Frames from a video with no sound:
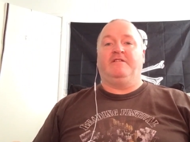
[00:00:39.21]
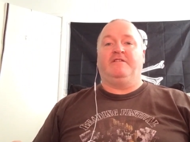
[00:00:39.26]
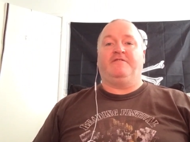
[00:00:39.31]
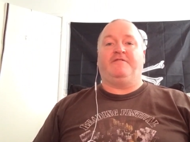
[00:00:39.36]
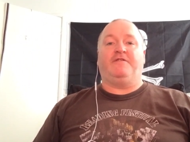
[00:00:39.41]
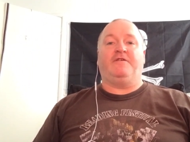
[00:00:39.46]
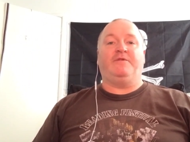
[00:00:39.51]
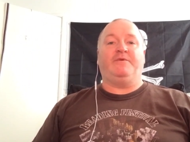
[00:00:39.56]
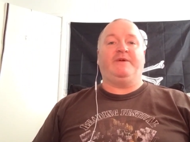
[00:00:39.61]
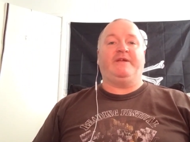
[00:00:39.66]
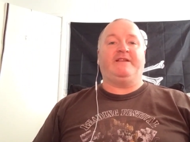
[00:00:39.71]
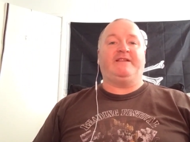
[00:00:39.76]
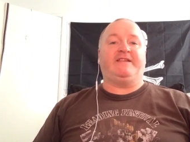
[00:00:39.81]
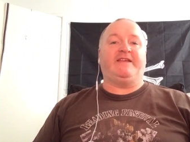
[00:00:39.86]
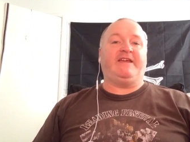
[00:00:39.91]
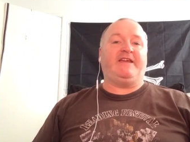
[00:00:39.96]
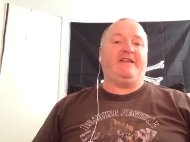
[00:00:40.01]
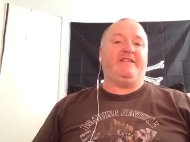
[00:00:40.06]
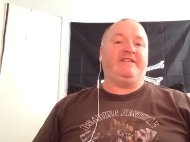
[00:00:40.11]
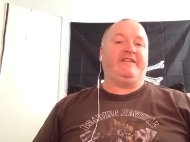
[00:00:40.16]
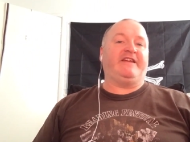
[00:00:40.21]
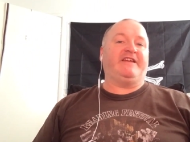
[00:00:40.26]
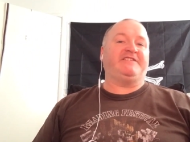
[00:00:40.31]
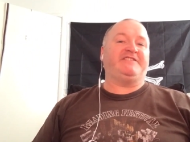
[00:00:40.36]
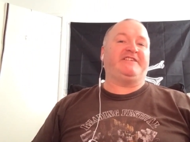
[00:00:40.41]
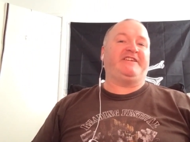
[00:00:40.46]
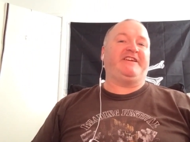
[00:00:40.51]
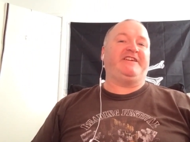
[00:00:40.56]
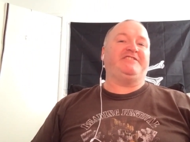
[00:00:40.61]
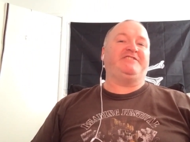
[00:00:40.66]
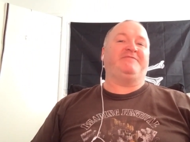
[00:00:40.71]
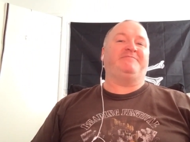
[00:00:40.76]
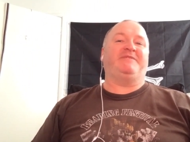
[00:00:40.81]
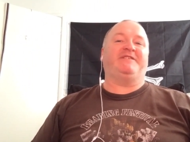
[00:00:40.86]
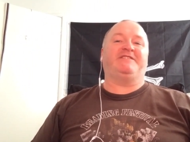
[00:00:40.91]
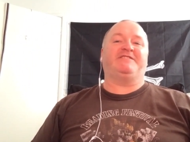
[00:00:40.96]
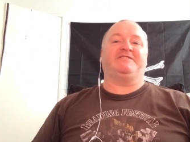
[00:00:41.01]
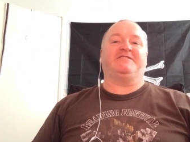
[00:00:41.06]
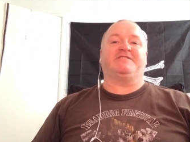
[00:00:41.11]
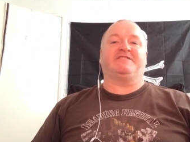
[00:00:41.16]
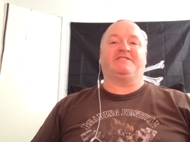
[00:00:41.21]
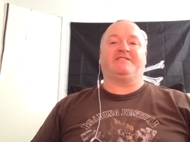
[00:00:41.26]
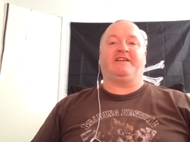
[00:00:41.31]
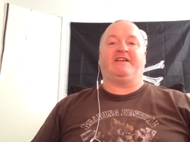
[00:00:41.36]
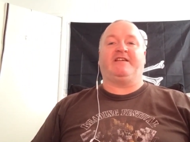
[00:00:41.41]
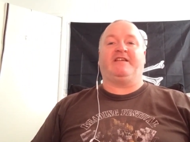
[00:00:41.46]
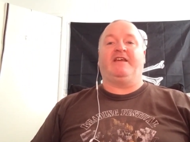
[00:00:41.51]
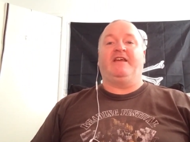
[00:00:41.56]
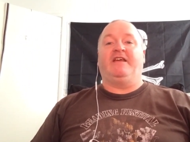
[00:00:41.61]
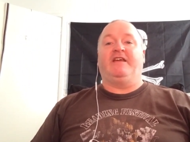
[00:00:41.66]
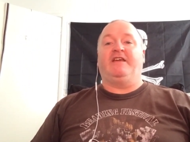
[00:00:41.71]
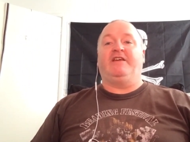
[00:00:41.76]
The following day, the education minister said